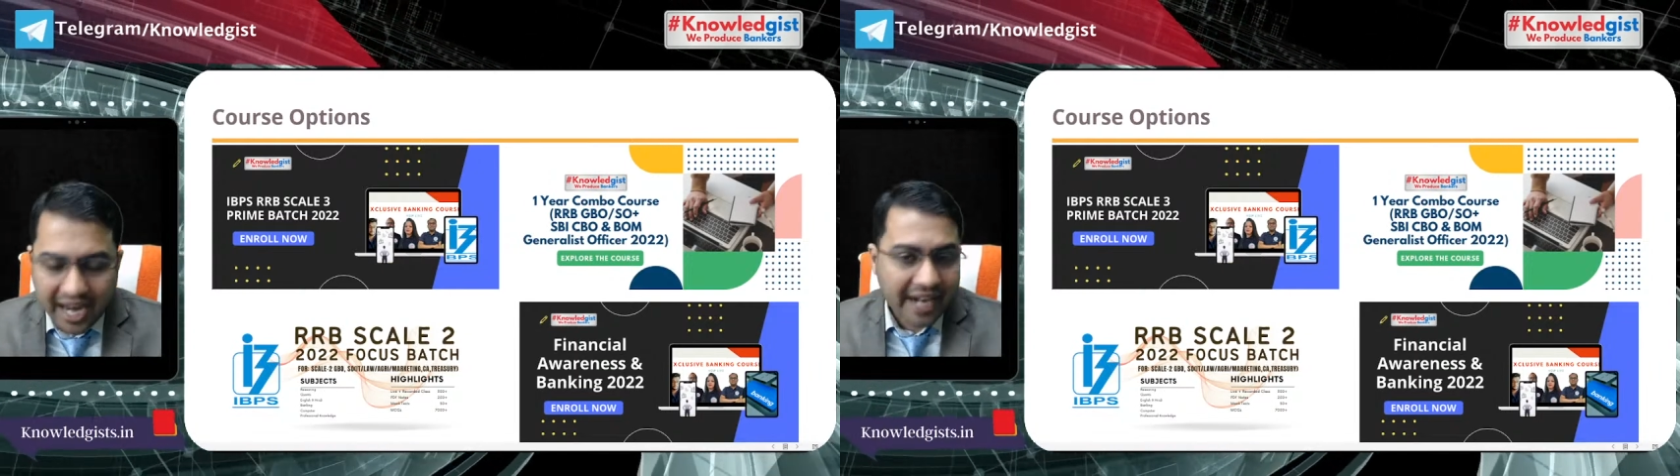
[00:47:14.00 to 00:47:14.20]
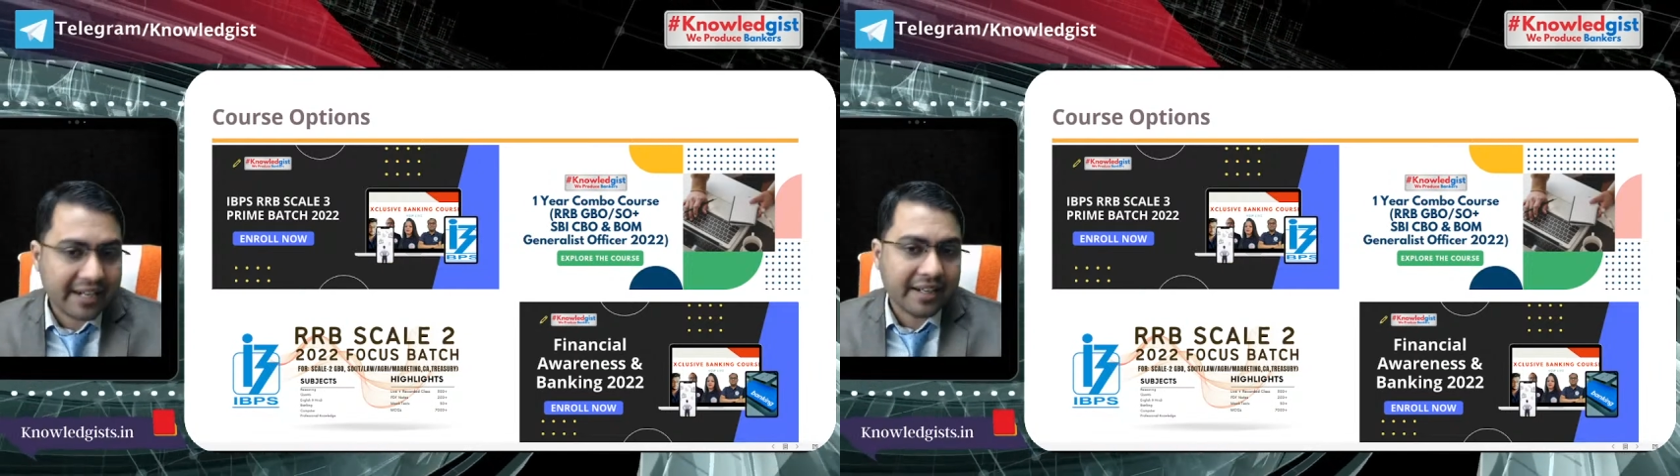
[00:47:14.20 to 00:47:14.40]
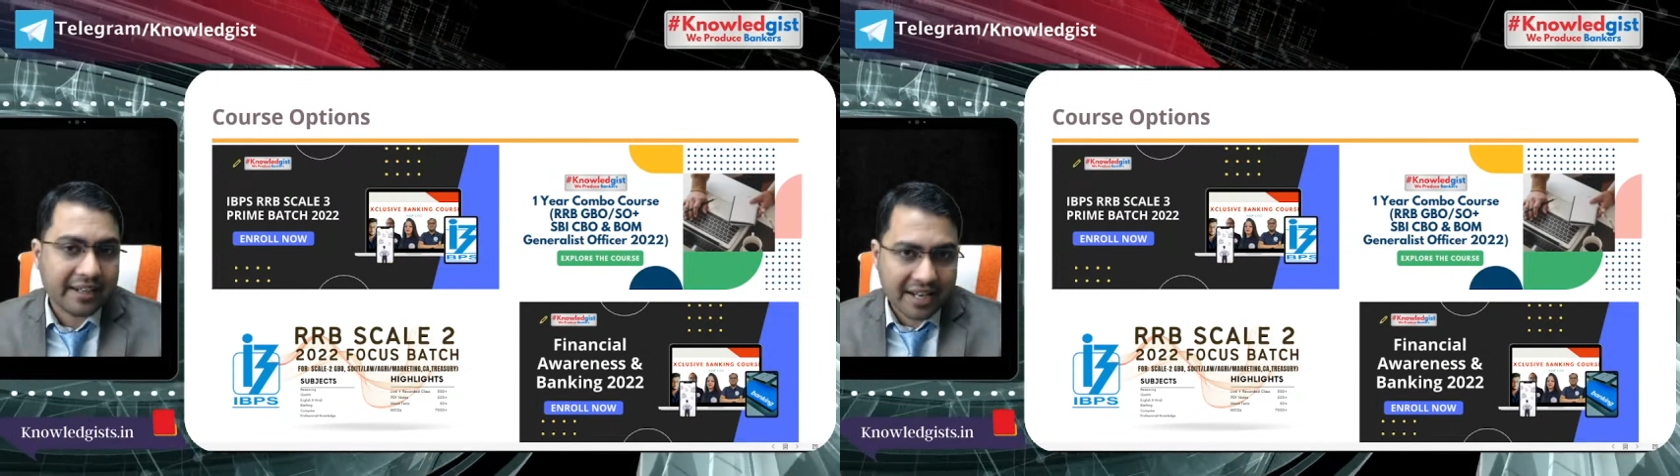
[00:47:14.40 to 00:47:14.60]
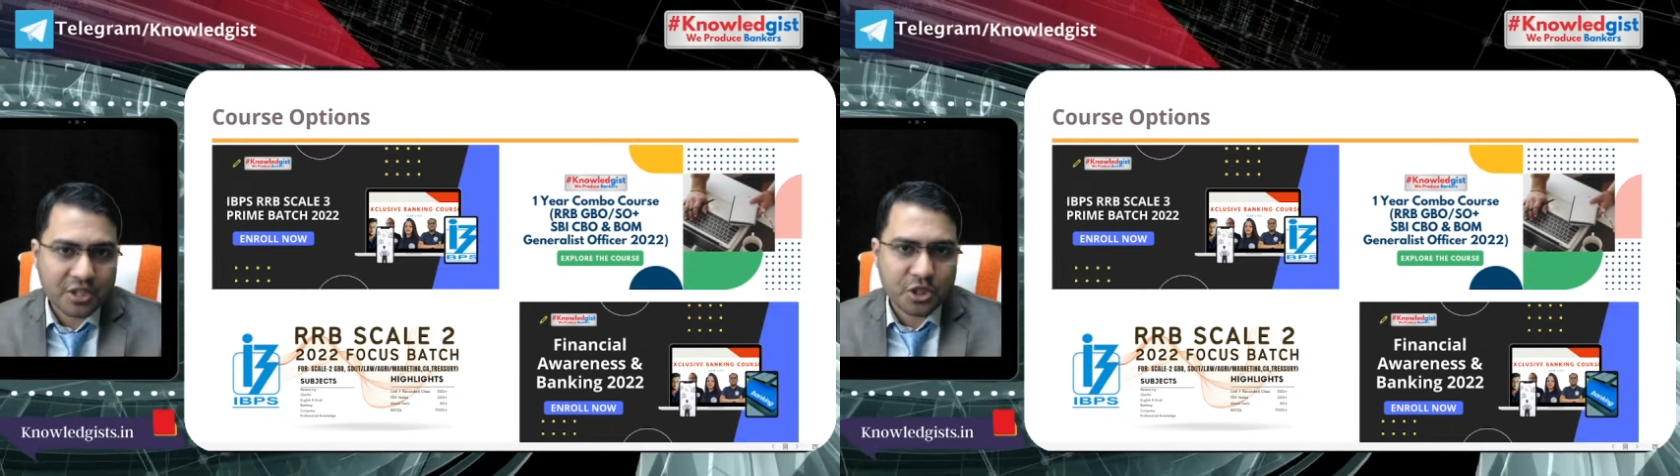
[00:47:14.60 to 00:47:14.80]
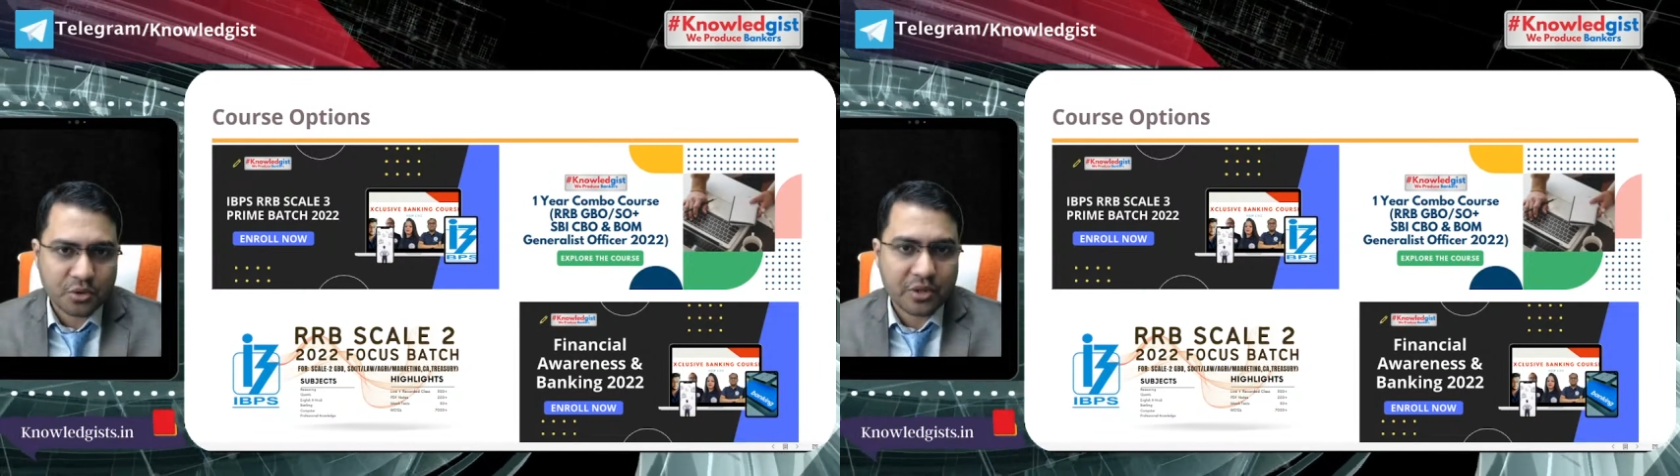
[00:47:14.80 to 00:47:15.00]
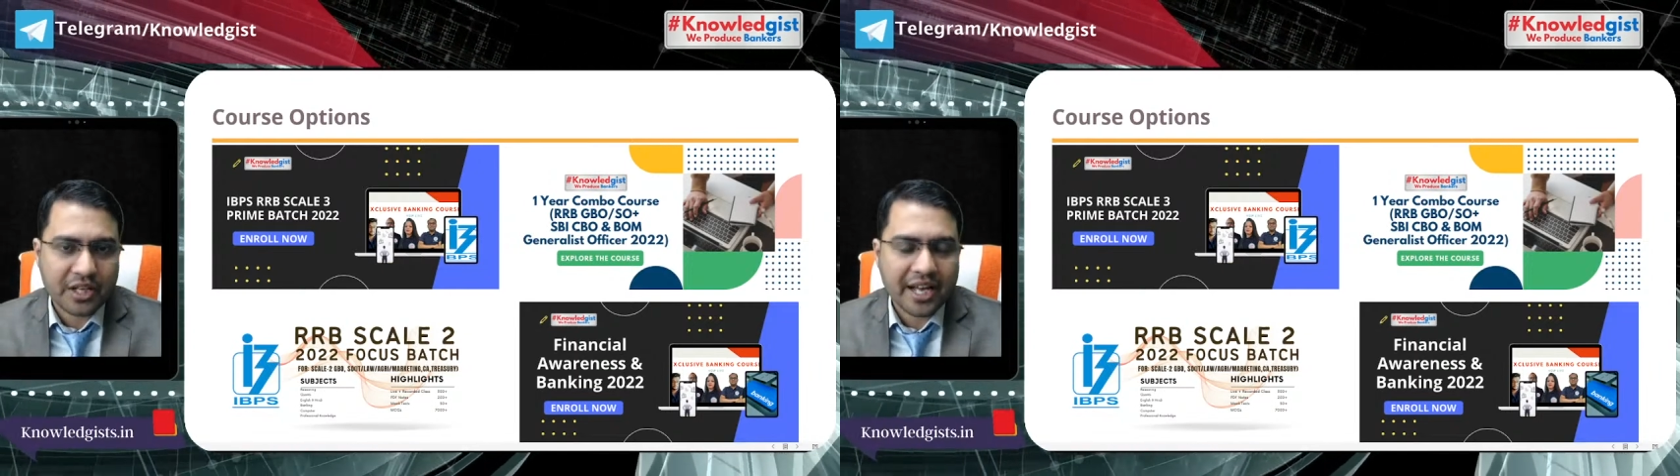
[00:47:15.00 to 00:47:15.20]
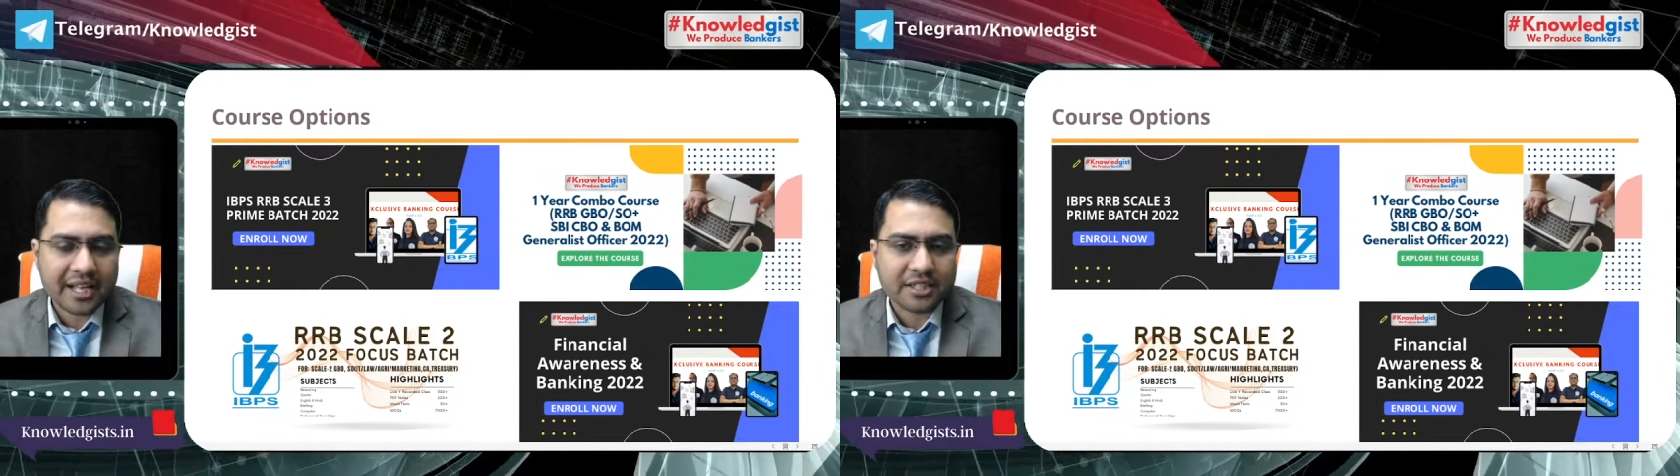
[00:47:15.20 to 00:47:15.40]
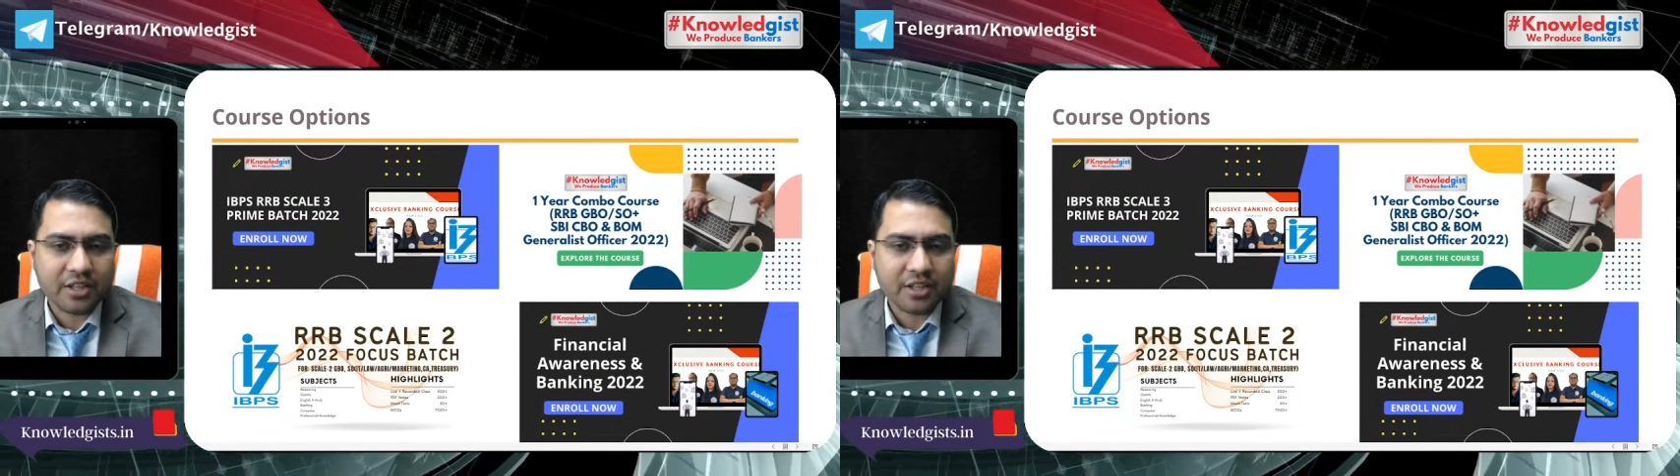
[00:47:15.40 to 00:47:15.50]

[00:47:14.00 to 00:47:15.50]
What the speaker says: and rest 20 has